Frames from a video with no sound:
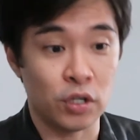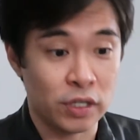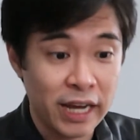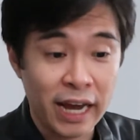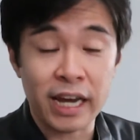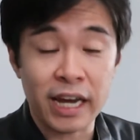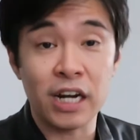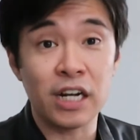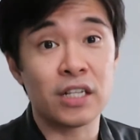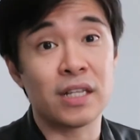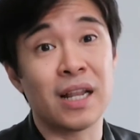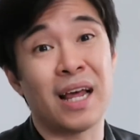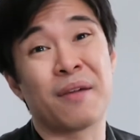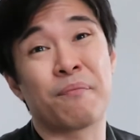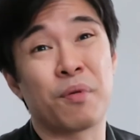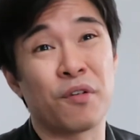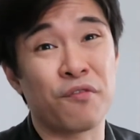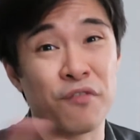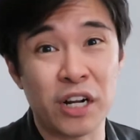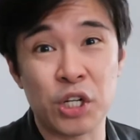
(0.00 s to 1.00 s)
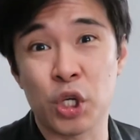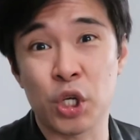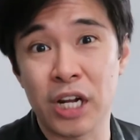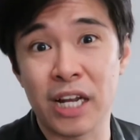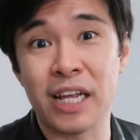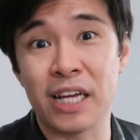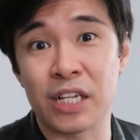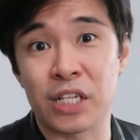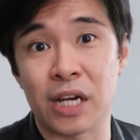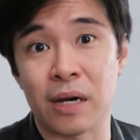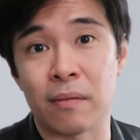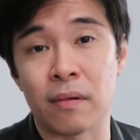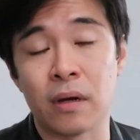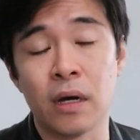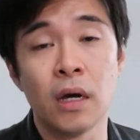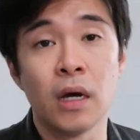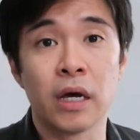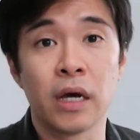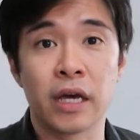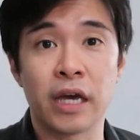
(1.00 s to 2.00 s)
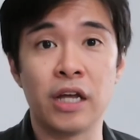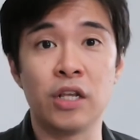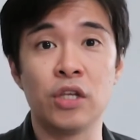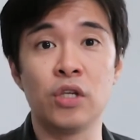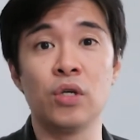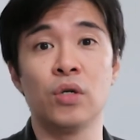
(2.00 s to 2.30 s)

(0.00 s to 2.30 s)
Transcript: Second is like professionalism. Can